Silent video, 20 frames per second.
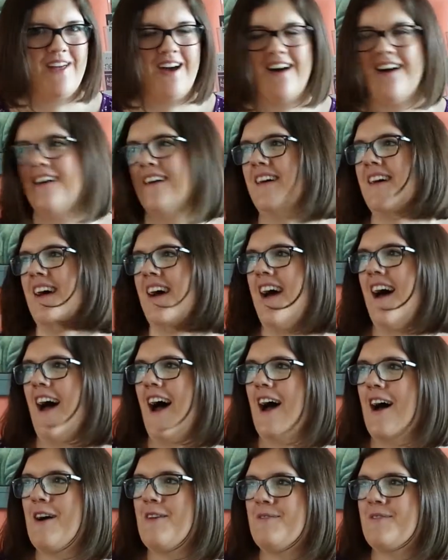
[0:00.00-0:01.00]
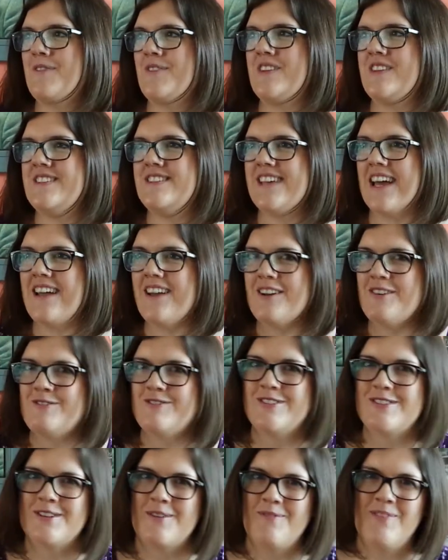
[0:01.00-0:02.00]
that. The second was
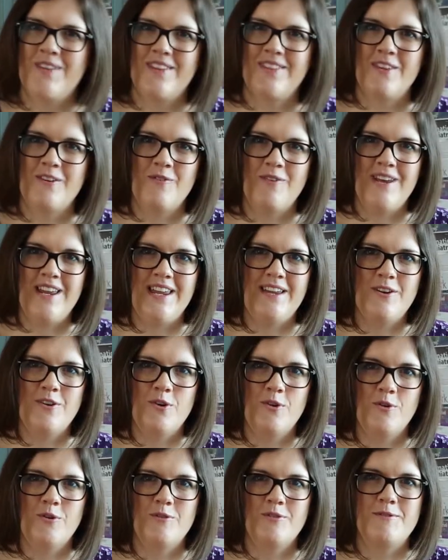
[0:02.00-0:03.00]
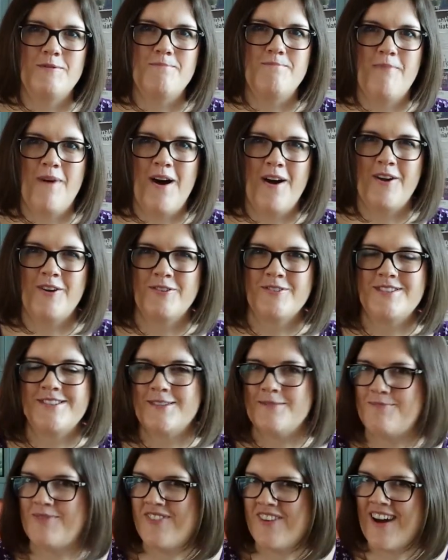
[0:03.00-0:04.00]
something that we called mild
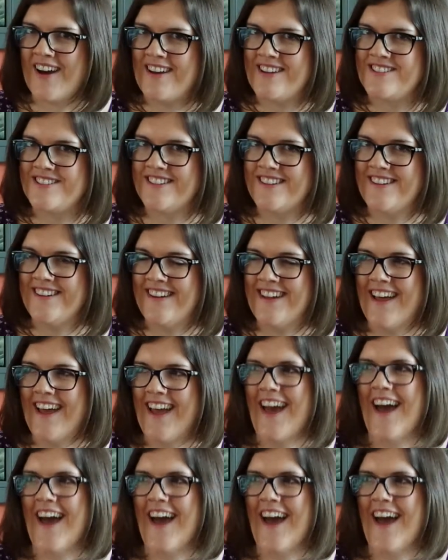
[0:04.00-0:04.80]
subversion,